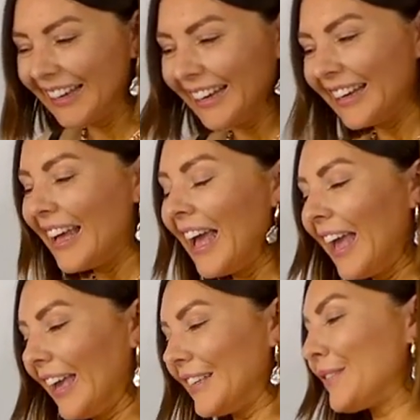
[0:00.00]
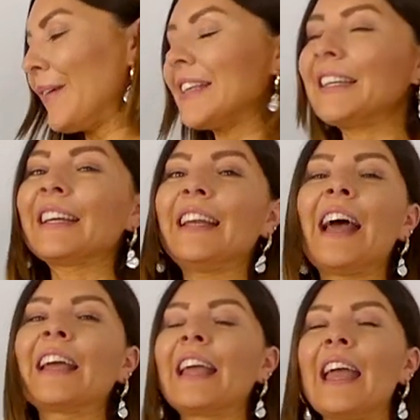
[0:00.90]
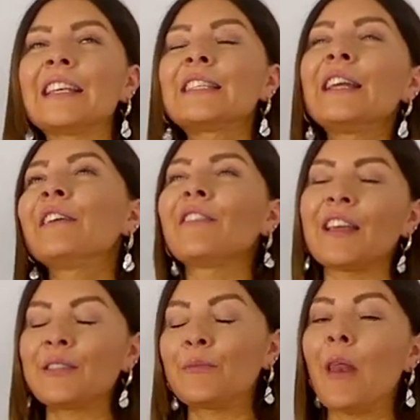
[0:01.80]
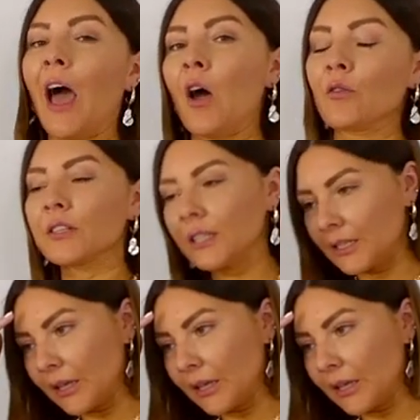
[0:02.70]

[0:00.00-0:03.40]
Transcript: it's basically like a sleeveless blouse,